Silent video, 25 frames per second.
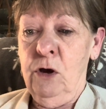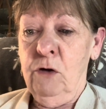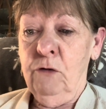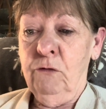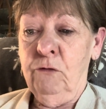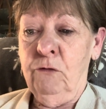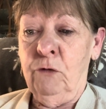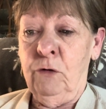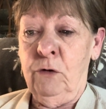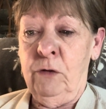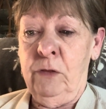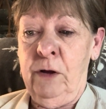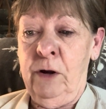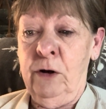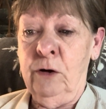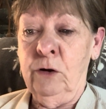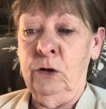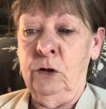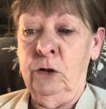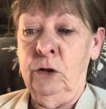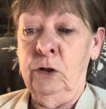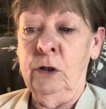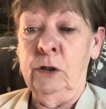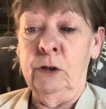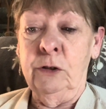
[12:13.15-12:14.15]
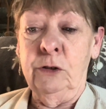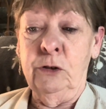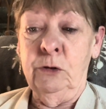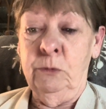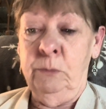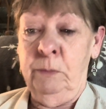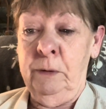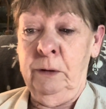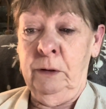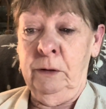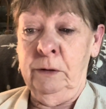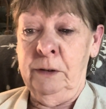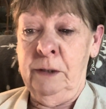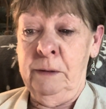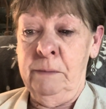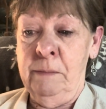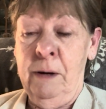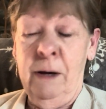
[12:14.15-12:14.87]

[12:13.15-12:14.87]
for their good, to build them